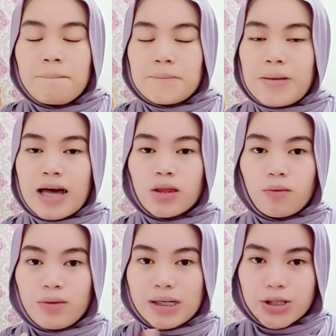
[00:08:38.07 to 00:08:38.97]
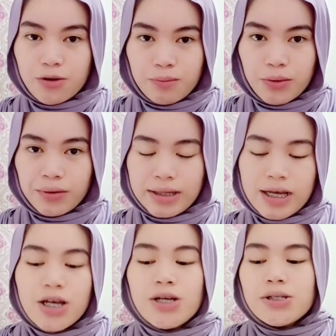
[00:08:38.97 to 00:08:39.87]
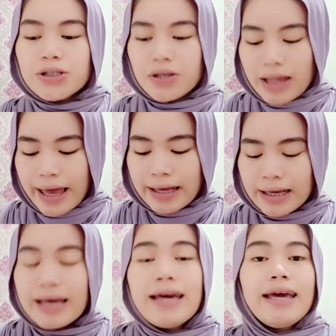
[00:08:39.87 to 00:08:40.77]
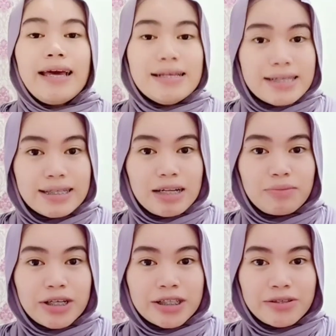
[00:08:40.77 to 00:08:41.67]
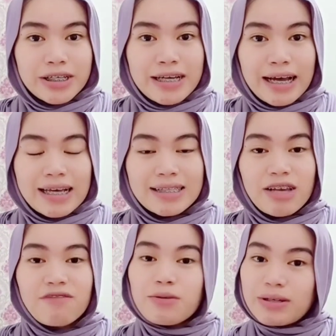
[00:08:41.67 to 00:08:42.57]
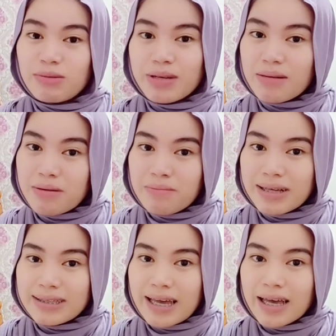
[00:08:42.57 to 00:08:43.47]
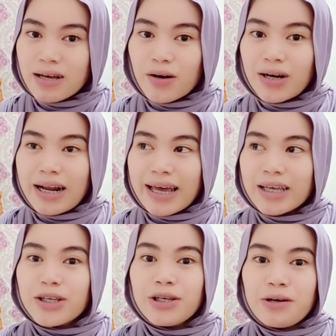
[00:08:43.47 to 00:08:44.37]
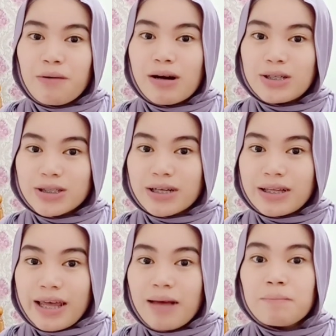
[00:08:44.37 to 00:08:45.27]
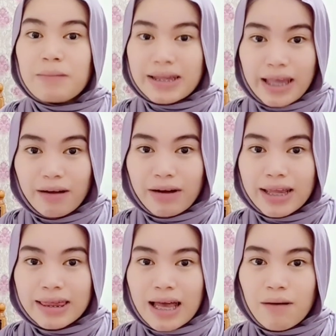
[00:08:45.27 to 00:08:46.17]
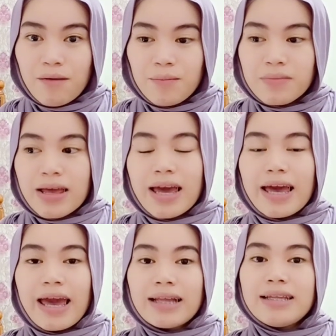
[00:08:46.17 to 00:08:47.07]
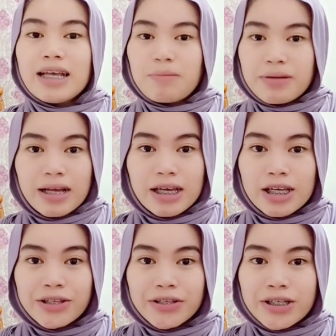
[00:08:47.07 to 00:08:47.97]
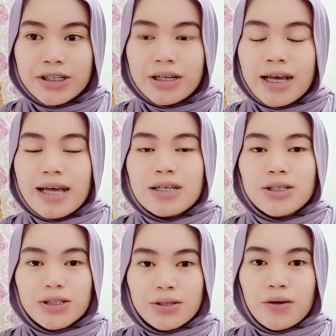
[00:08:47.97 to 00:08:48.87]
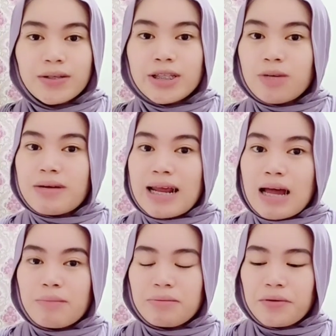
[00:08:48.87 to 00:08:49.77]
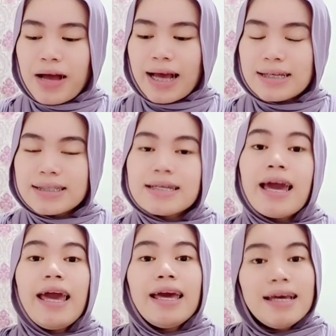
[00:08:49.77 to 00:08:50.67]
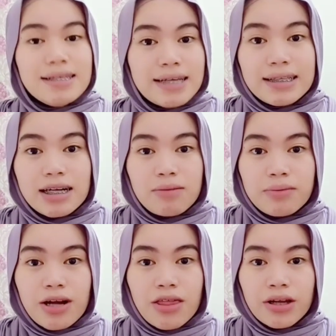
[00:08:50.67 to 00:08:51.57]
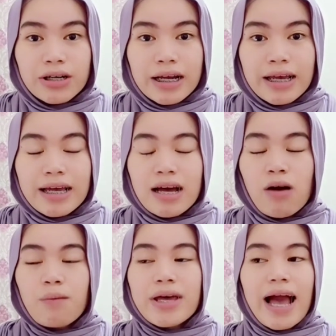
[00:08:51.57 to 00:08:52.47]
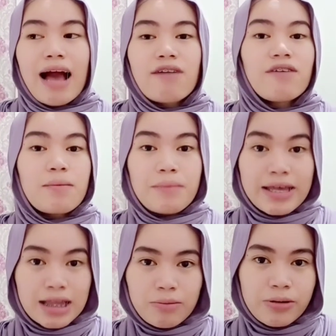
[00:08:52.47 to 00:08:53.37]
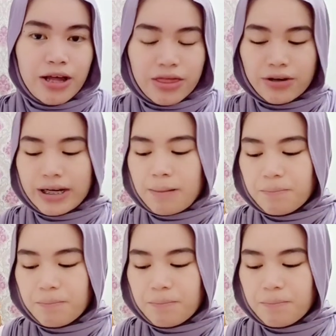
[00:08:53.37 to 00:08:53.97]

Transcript: But we are so broad. So like inside the laboratory guys, if you want to become a MedTech or like you are studying MedTech right now and hindi ka pa nag-intern, so dito malalaman mo guys. Inside the laboratory, we have a main laboratory.